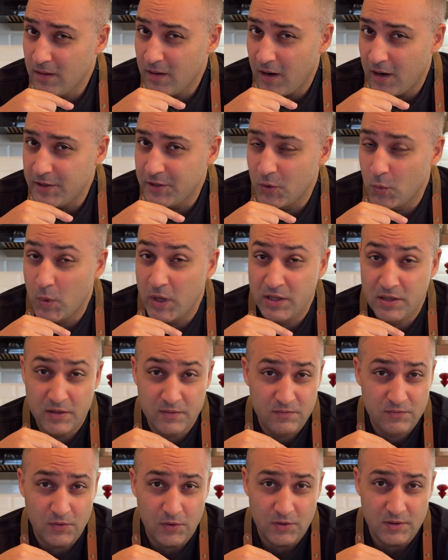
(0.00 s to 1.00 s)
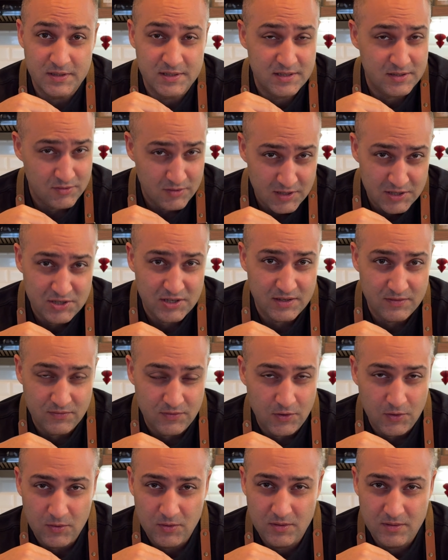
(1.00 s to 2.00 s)
Are you waiting for a stretch and
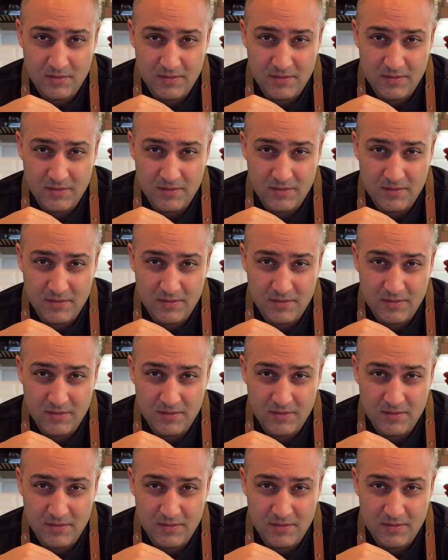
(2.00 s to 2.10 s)
fold?